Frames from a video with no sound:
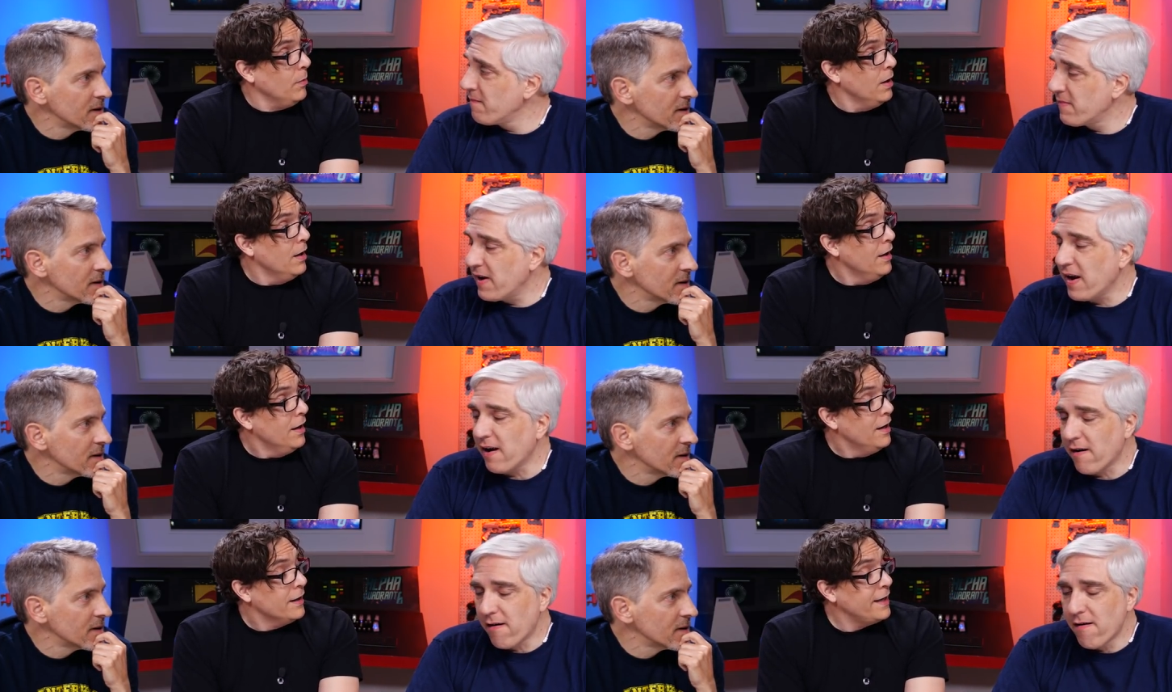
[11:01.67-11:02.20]

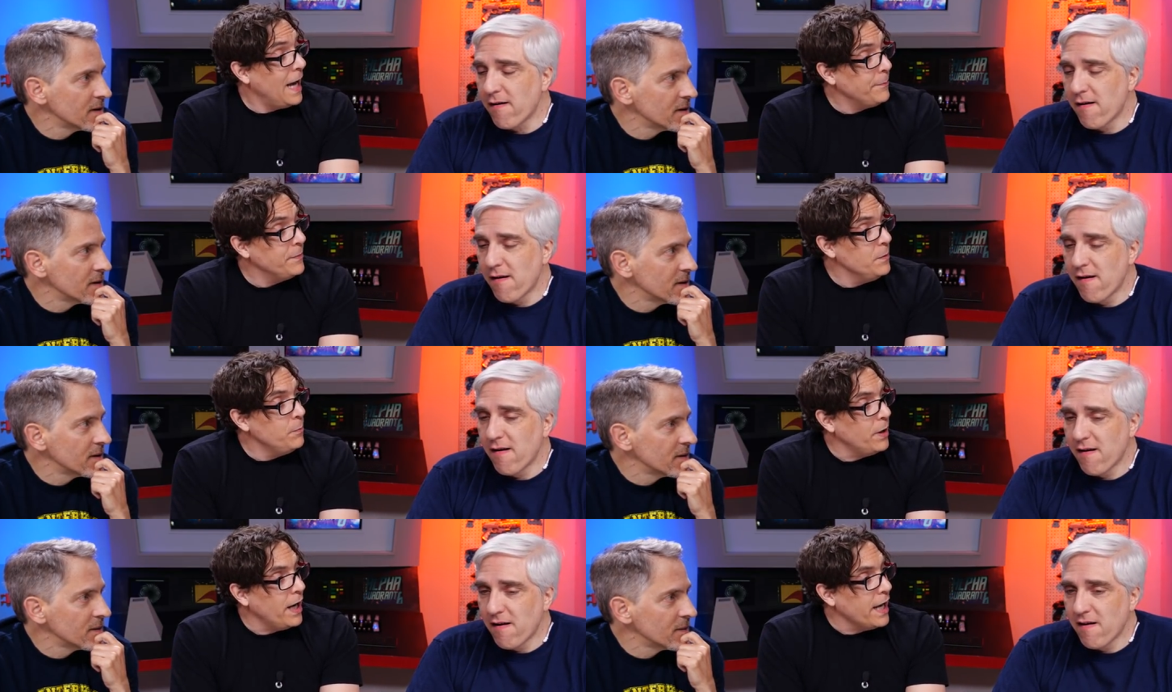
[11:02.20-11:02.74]
Speaker 1: Yeah. Captain
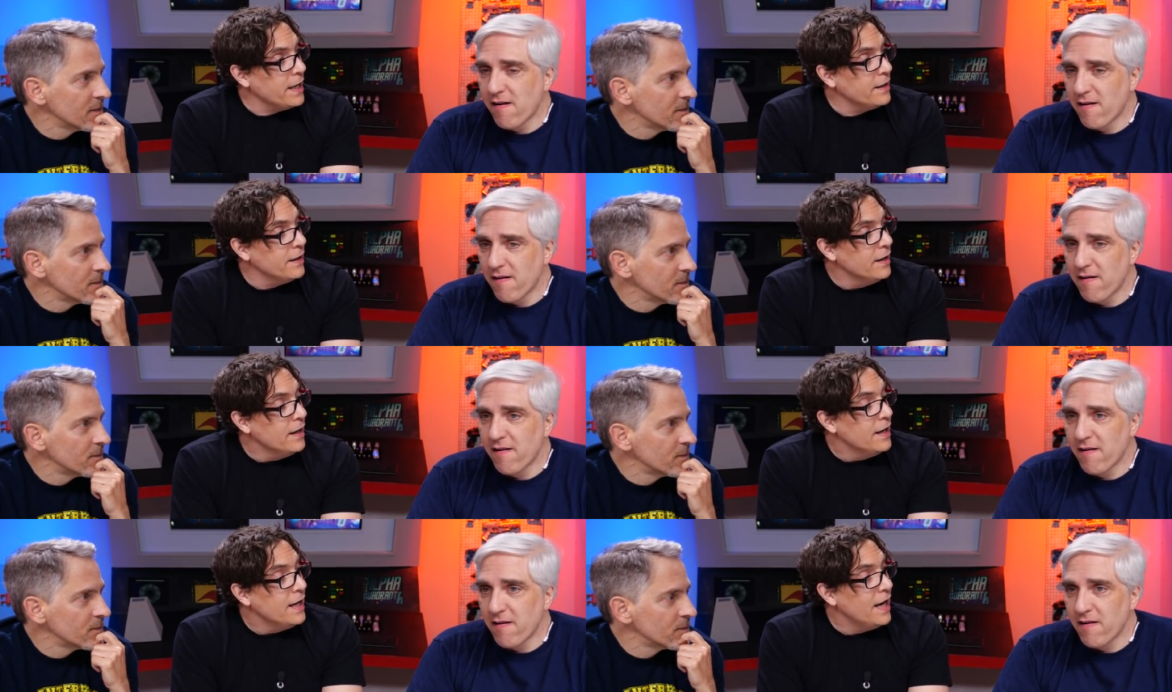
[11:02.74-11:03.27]
Pike
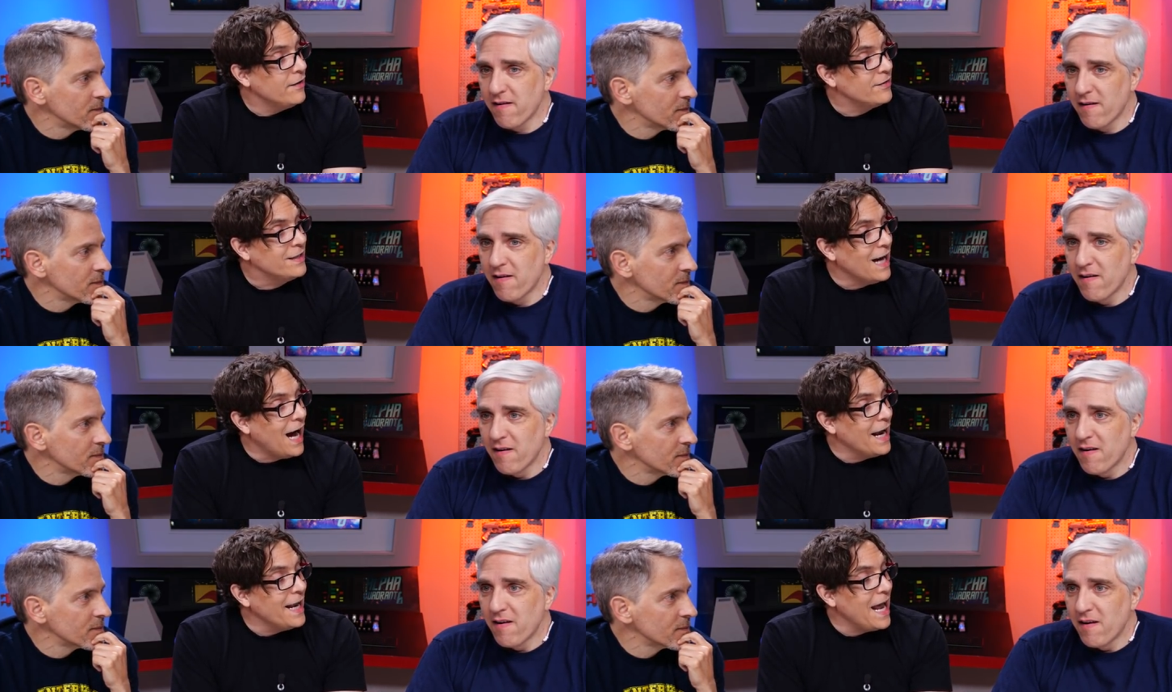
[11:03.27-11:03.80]
has
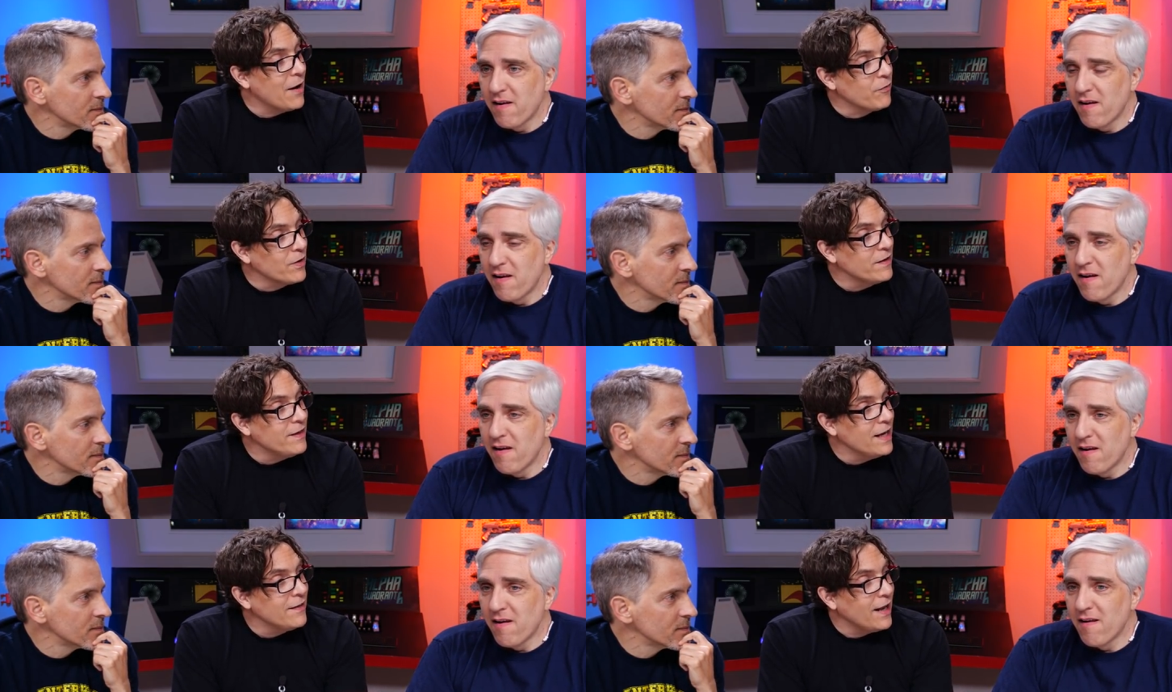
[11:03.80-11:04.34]
got everything that